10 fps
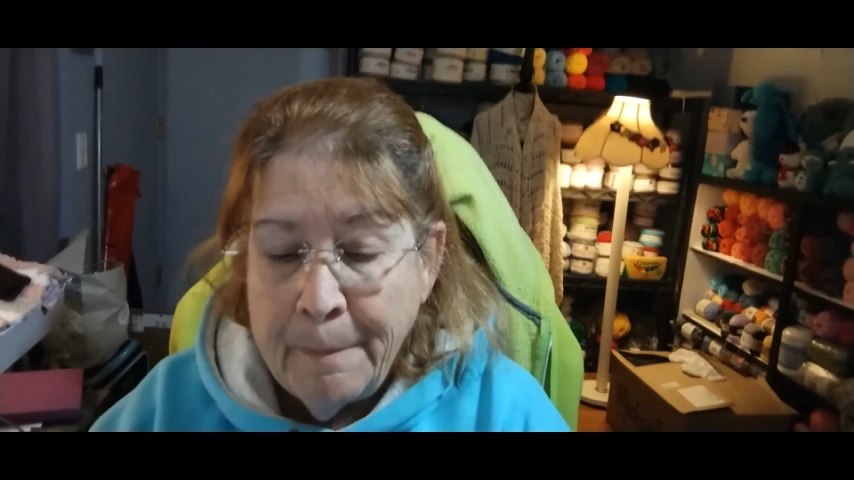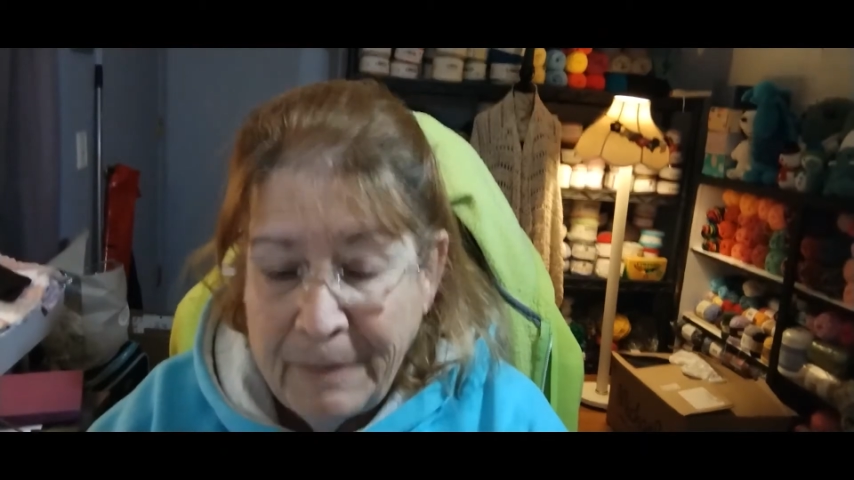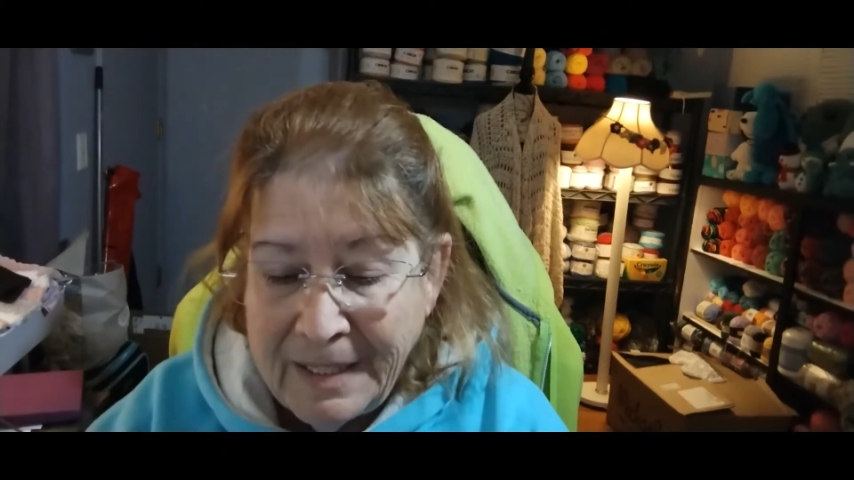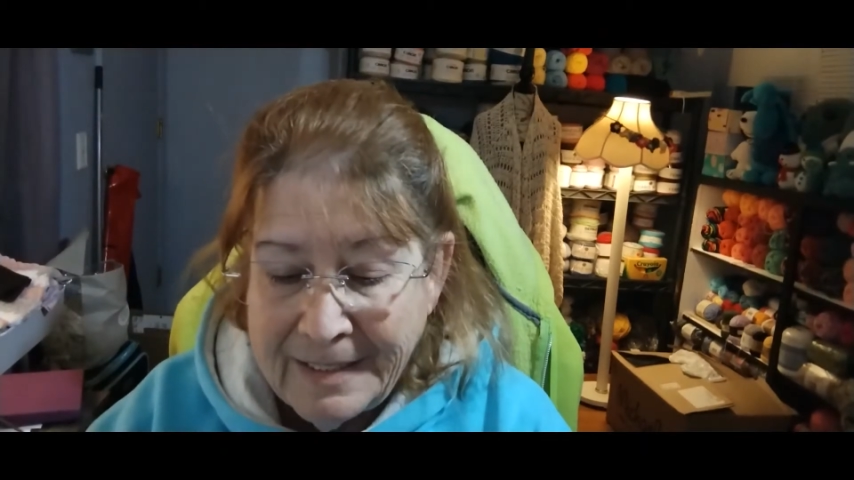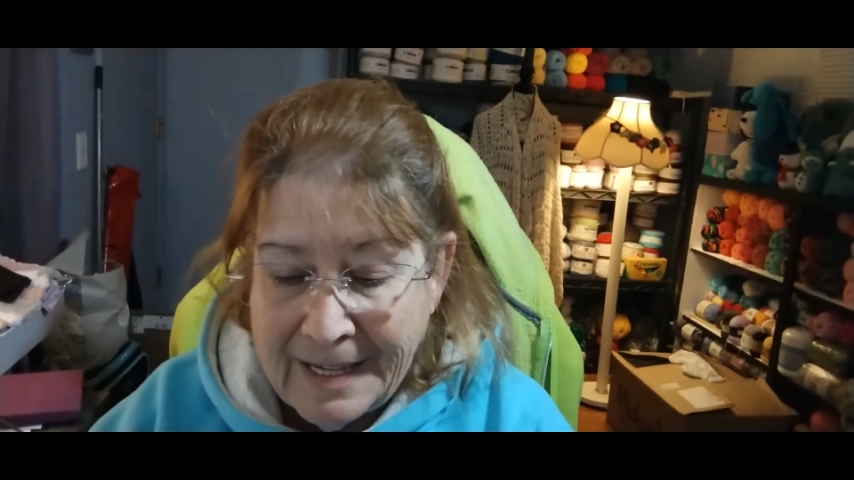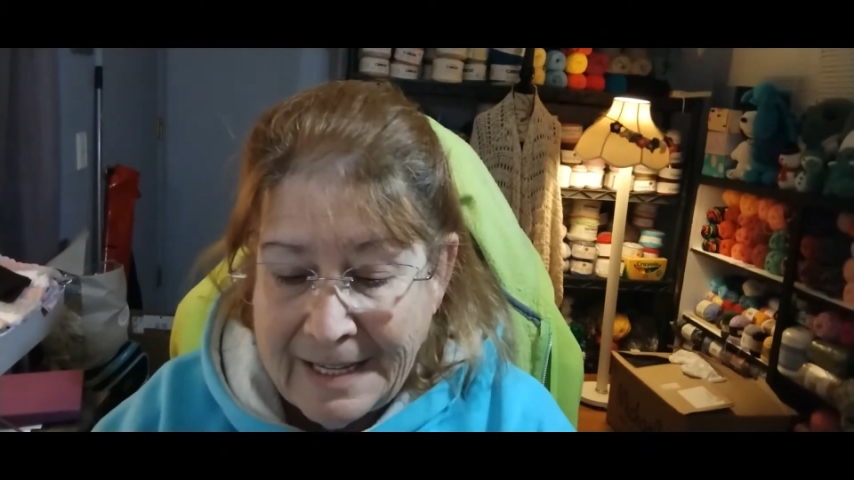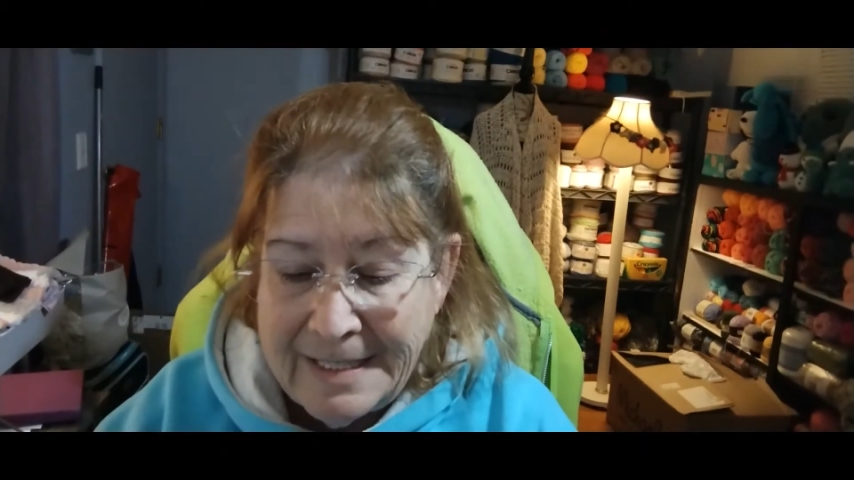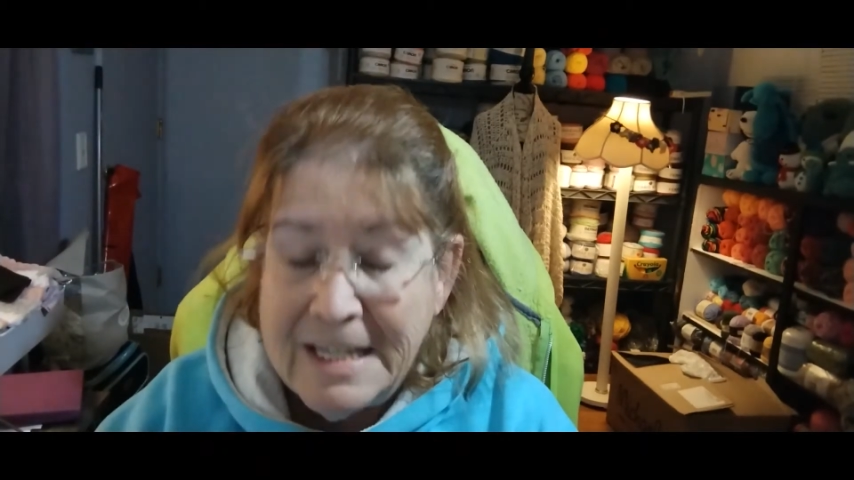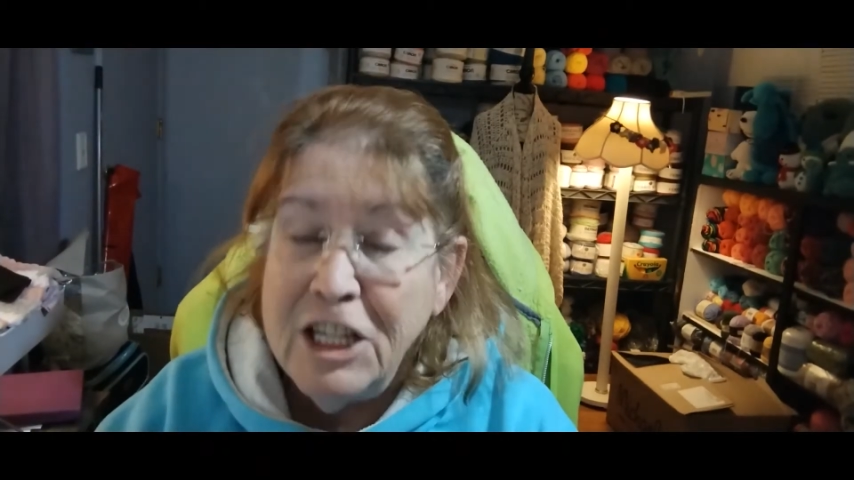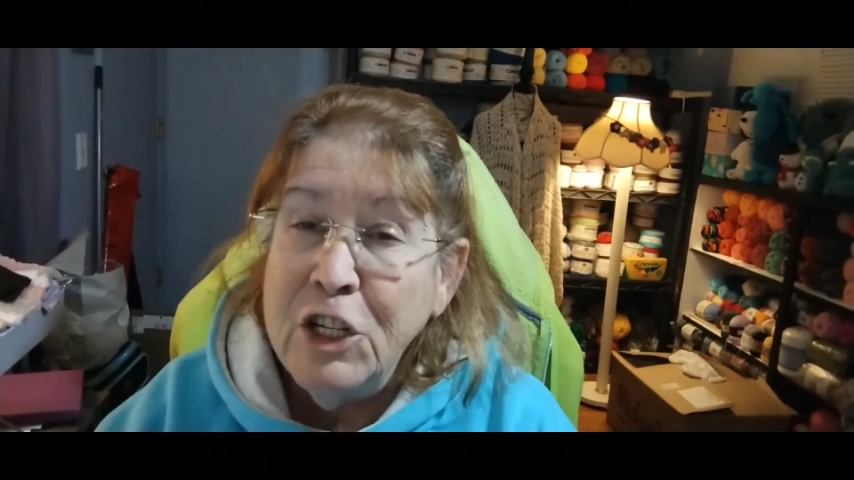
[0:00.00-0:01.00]
But I
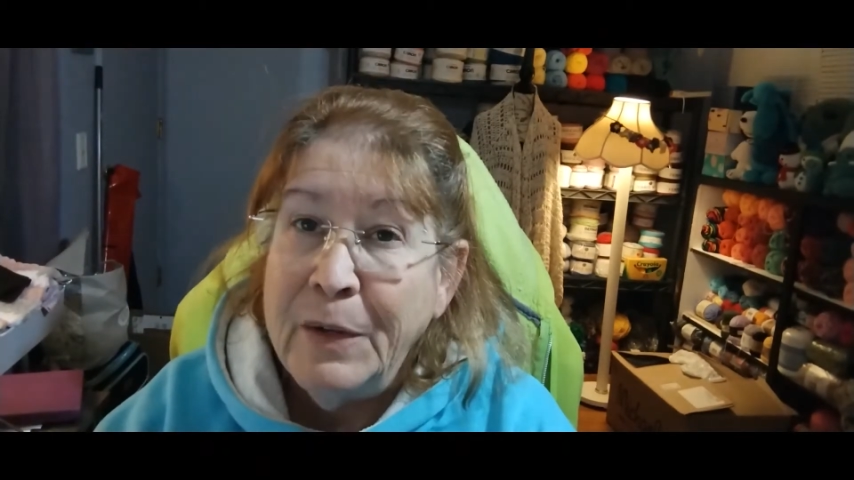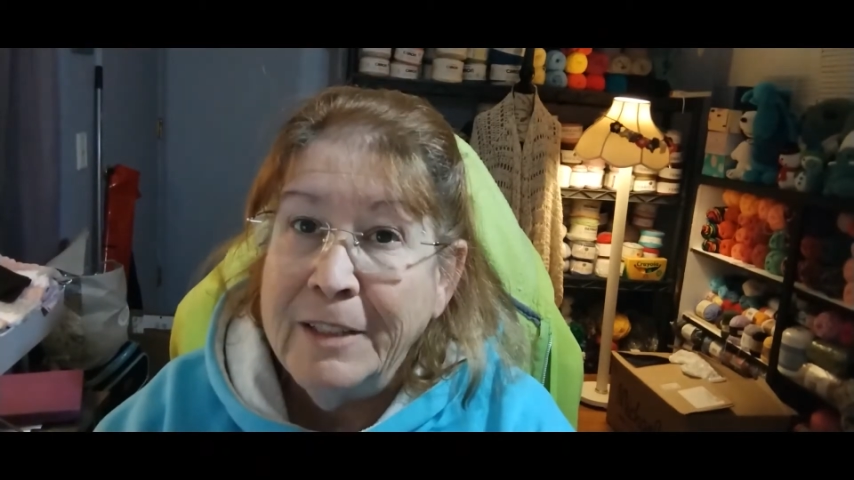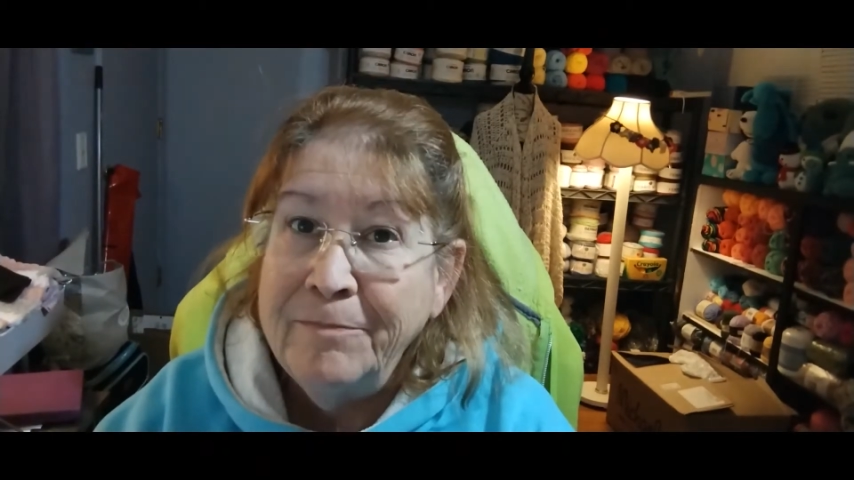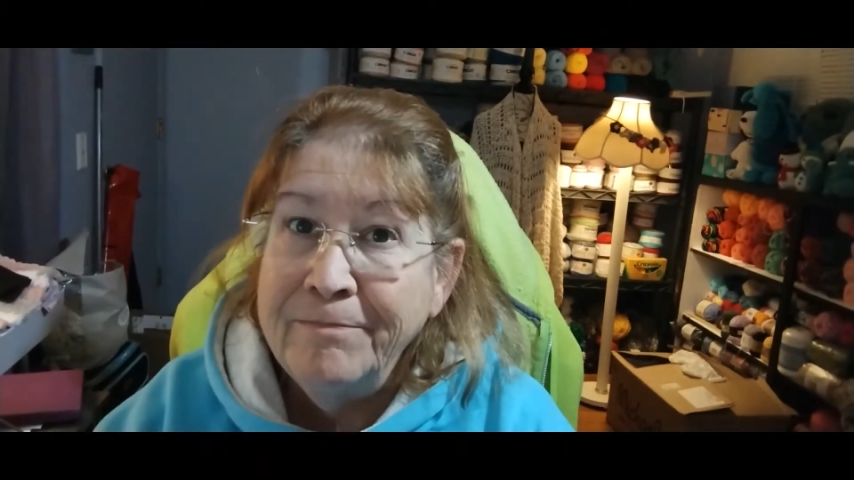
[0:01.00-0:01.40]
didn't do it.